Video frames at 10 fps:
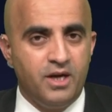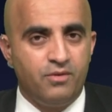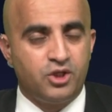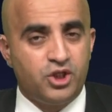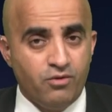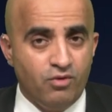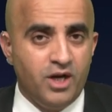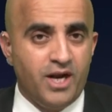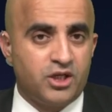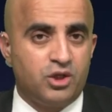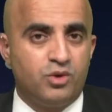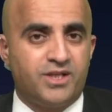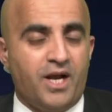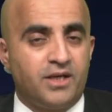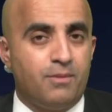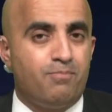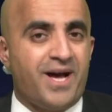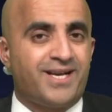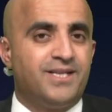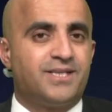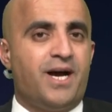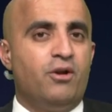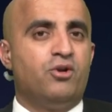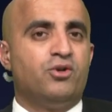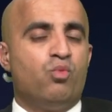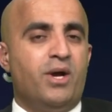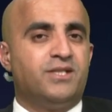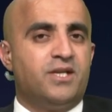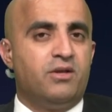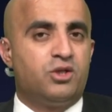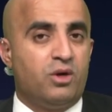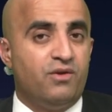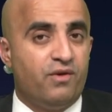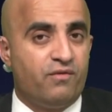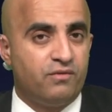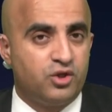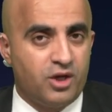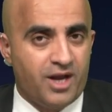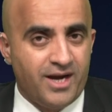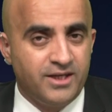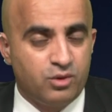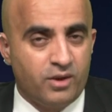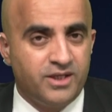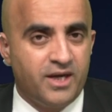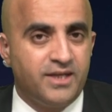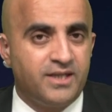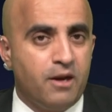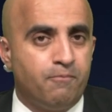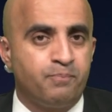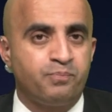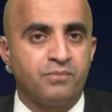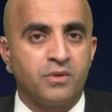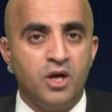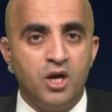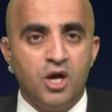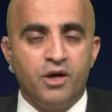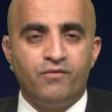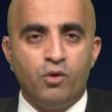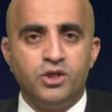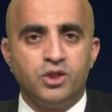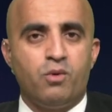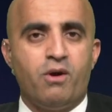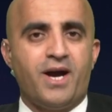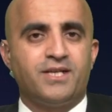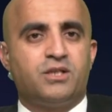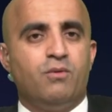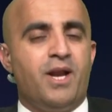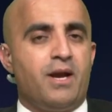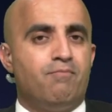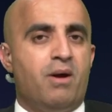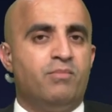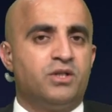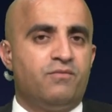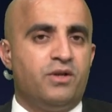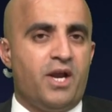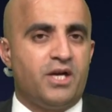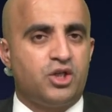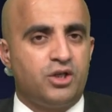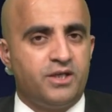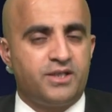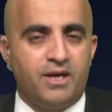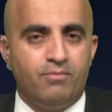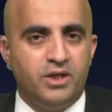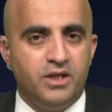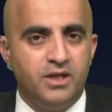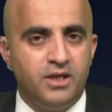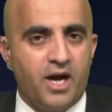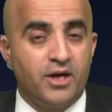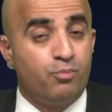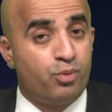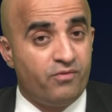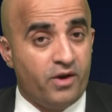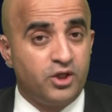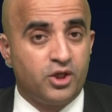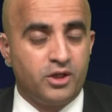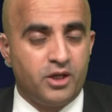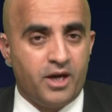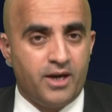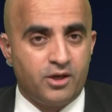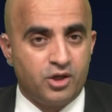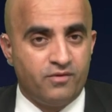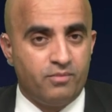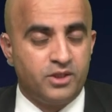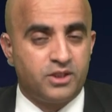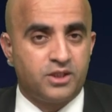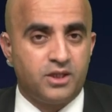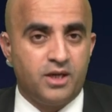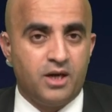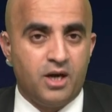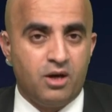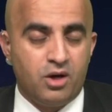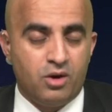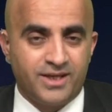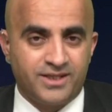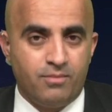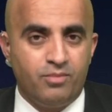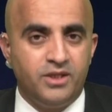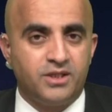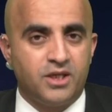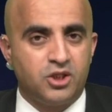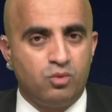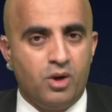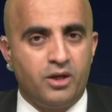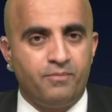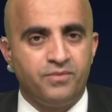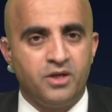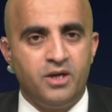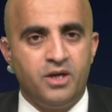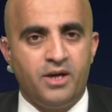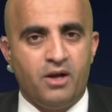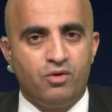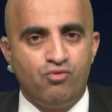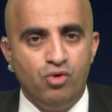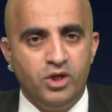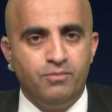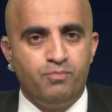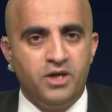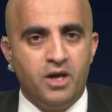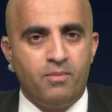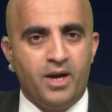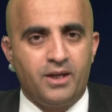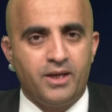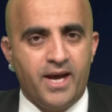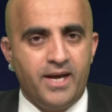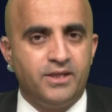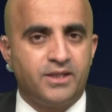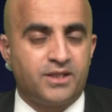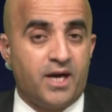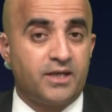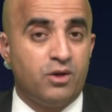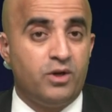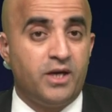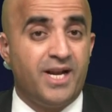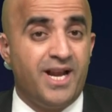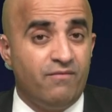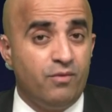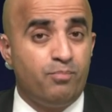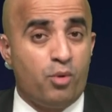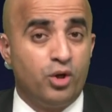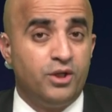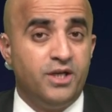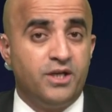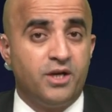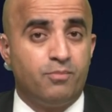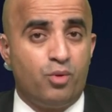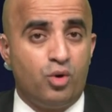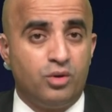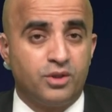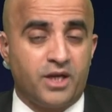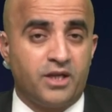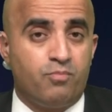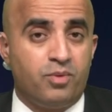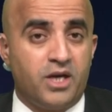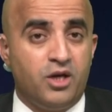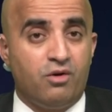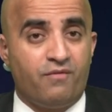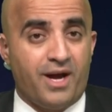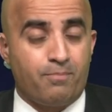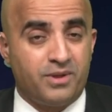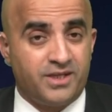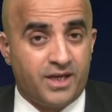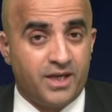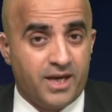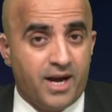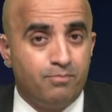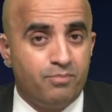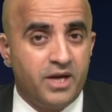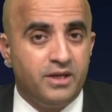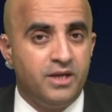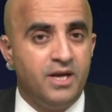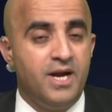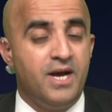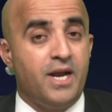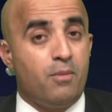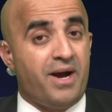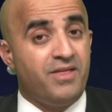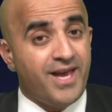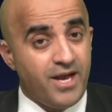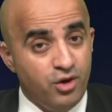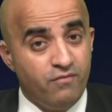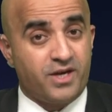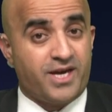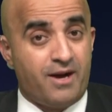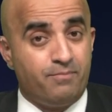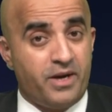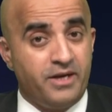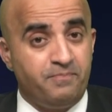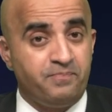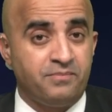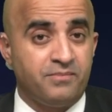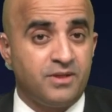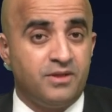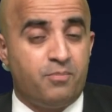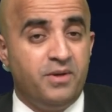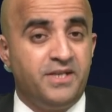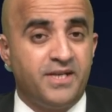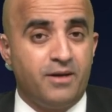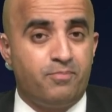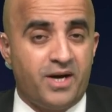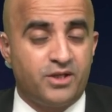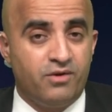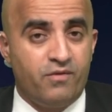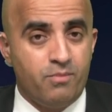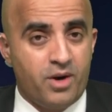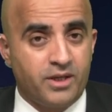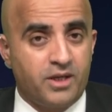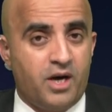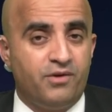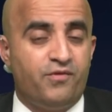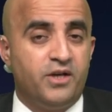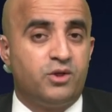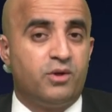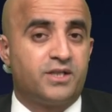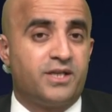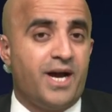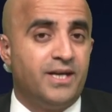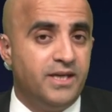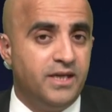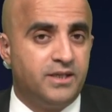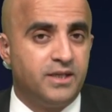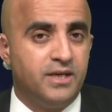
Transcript: The general election was held in Pakistan on Wednesday, the 25th of July in 2018 voters were asked to elect members of the National Assembly and the provincial uh, governments uh, assemblies as well. Now, the ruling PMLN started with an 11 point lead in the polls at the beginning of that particular campaign. Now, by the end of the campaign, the PTI party of Imran Khan finished with a slight lead.